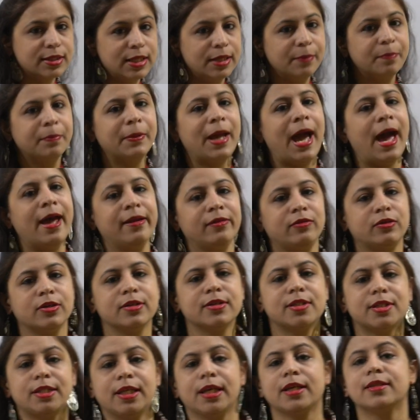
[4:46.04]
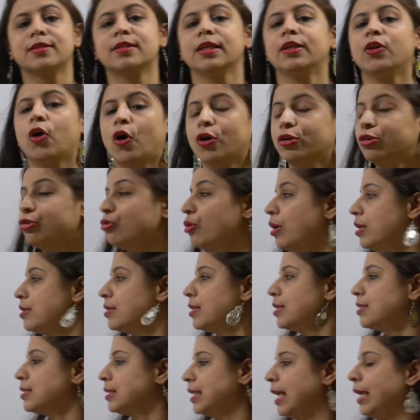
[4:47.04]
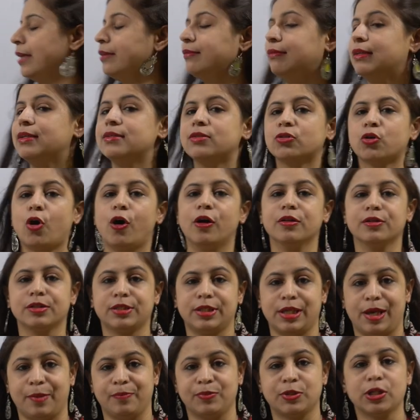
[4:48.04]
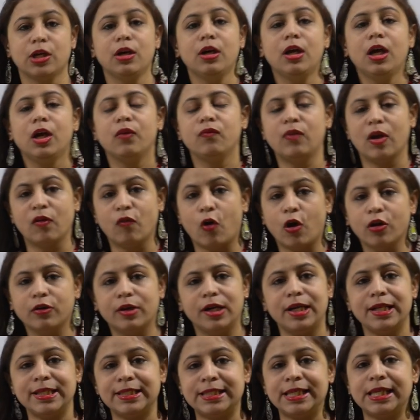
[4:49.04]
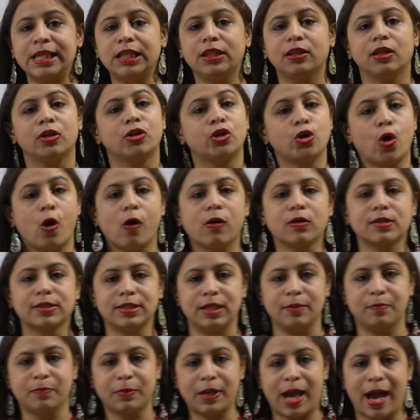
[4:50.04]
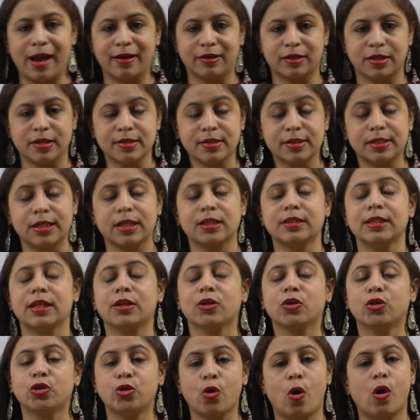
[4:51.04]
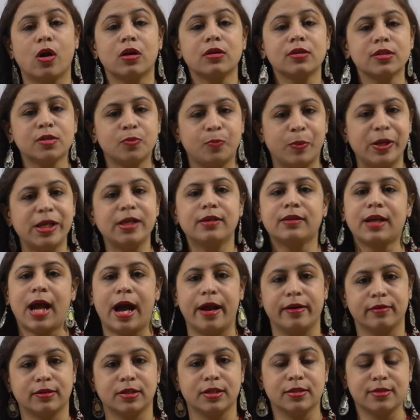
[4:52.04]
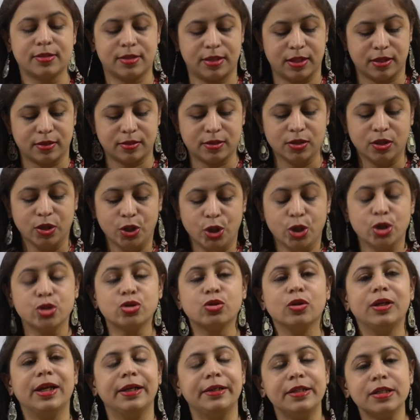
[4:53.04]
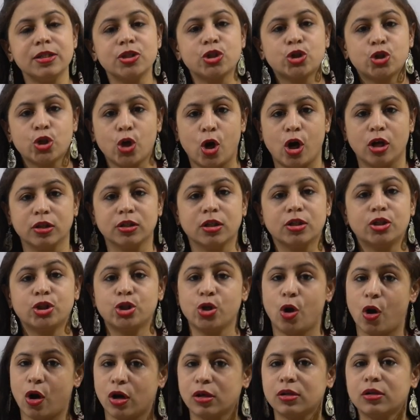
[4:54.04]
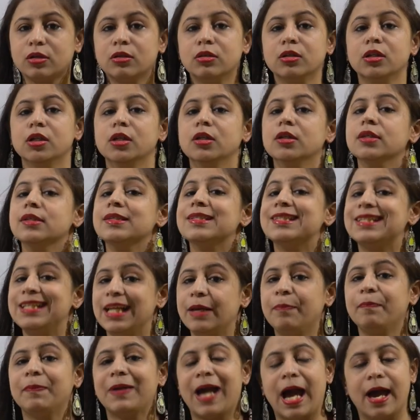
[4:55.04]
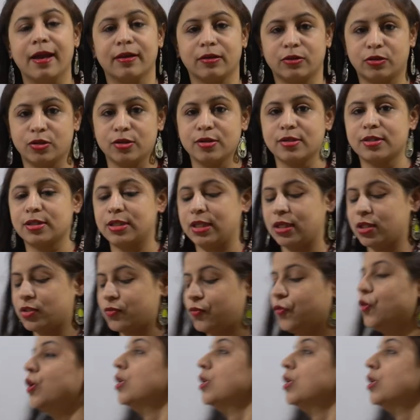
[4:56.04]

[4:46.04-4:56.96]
slip characteristics in order to understand this concept. We have already seen the torque slip characteristics and torque speed characteristics. So let us draw the torque slip characteristics